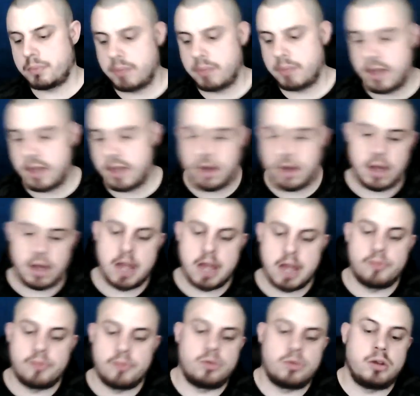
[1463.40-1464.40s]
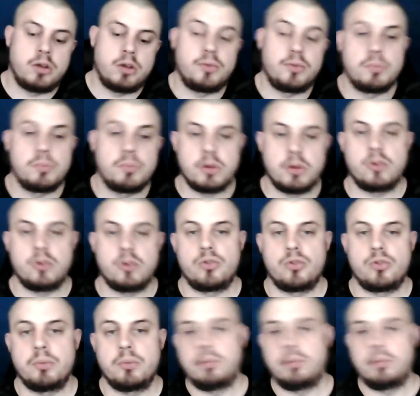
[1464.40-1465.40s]
yeah, everyone who lives in Burton on
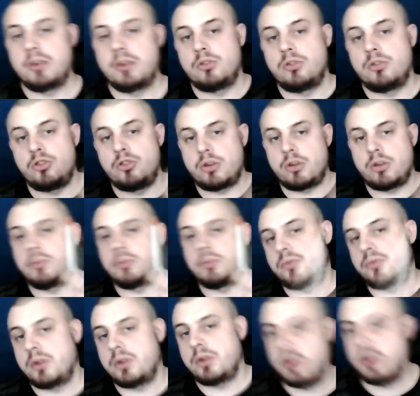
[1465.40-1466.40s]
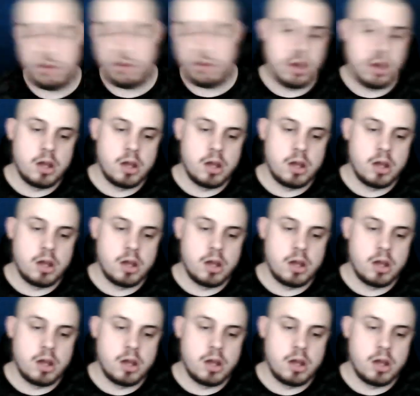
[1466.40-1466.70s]
Trent, please do share my video,